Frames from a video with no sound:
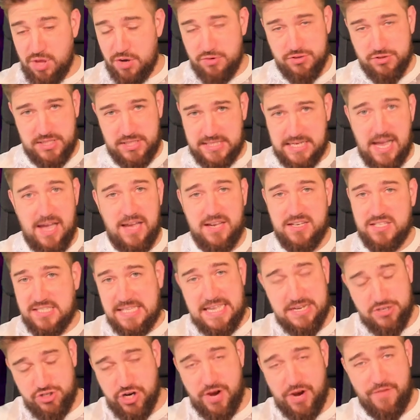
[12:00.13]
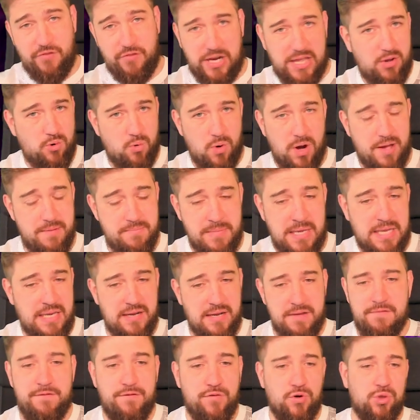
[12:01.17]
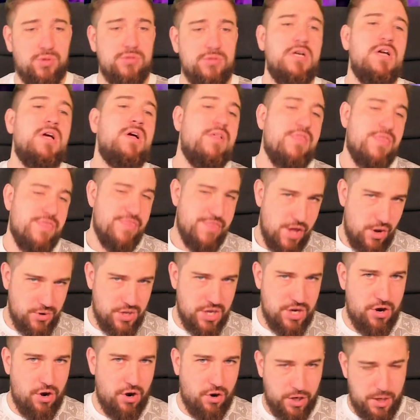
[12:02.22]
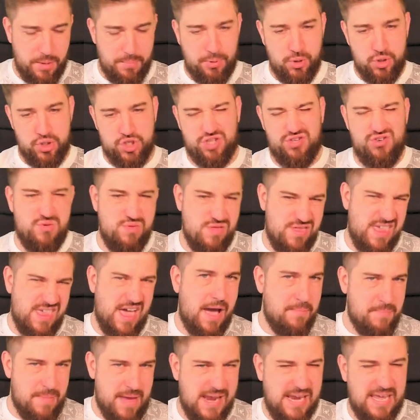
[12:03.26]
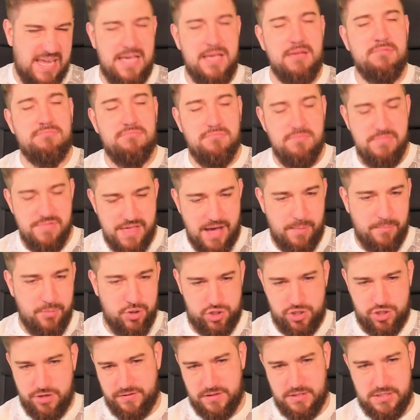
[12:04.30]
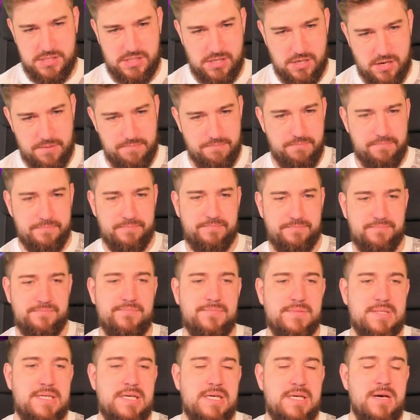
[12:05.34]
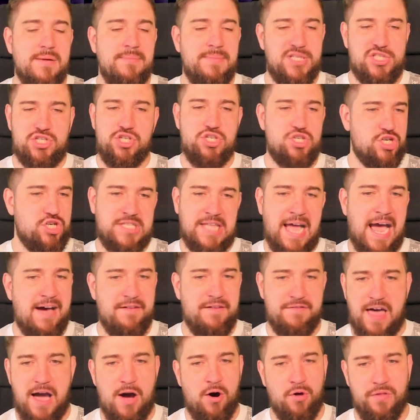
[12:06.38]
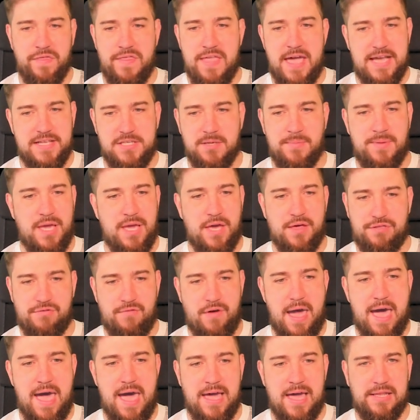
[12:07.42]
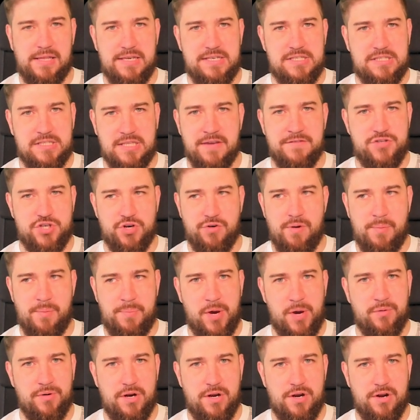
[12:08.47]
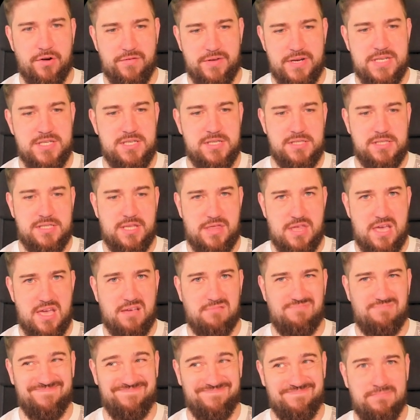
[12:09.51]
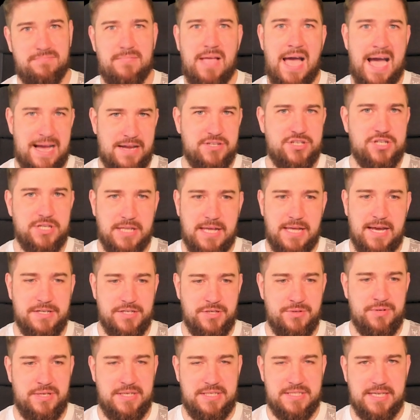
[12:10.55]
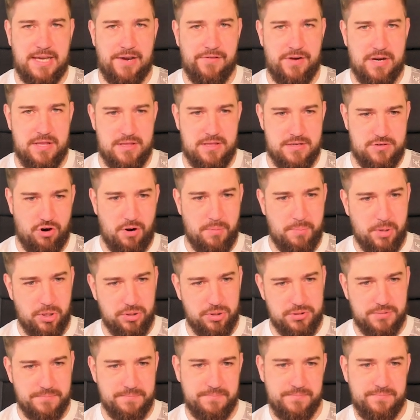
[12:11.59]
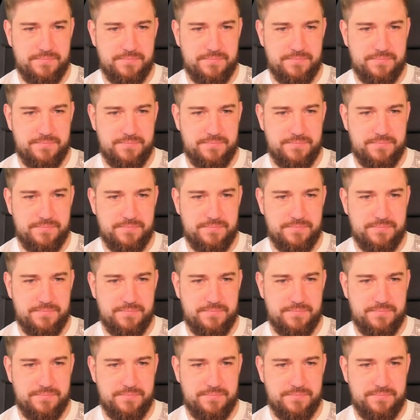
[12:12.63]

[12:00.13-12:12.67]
those attacks, they're generally quite meaningful, though you're not going to push through that many that much of the time. But to just have that on there to be a threat at least gives your opponent a reason to think, actually, I do need to get rid of the drop pod.